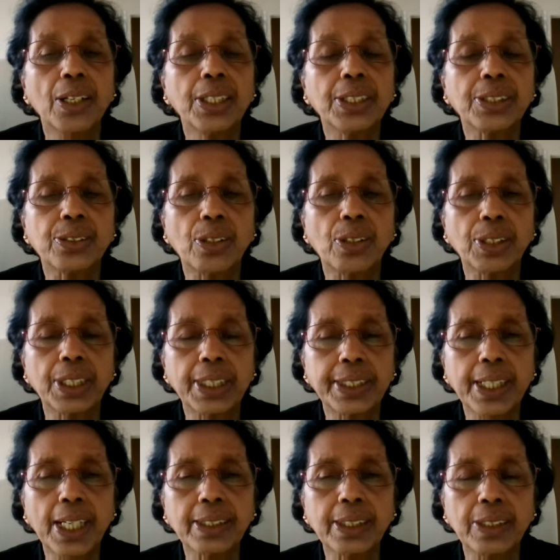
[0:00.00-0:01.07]
It's not, it
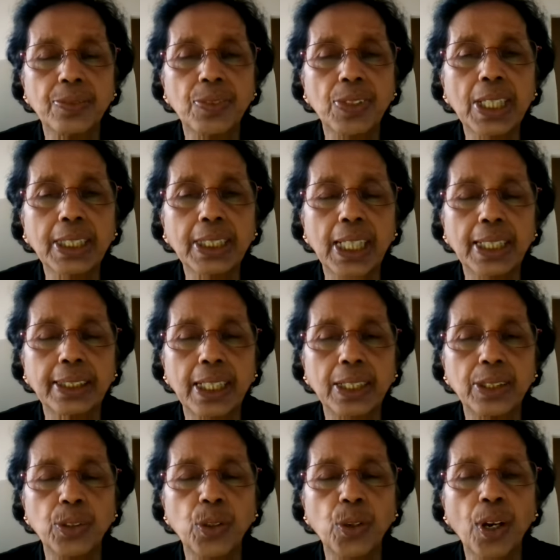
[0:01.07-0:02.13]
doesn't work like
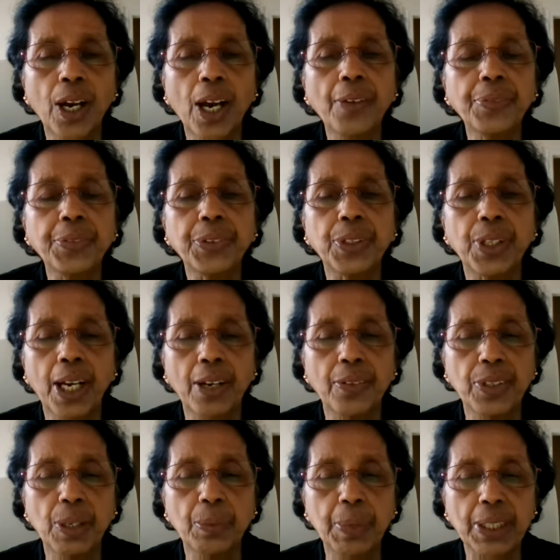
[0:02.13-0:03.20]
that. You have to
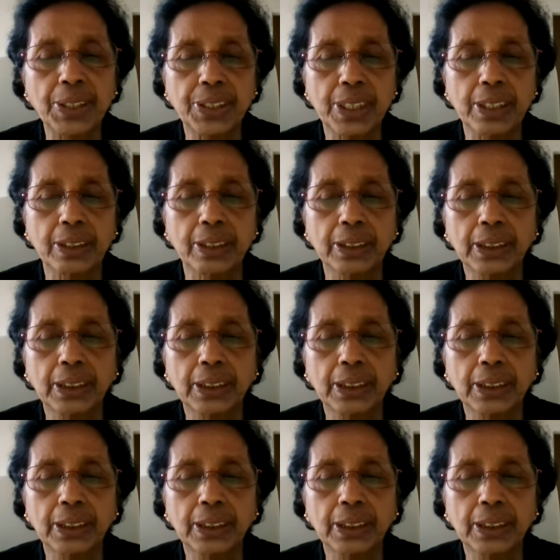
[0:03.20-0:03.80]
have your passion.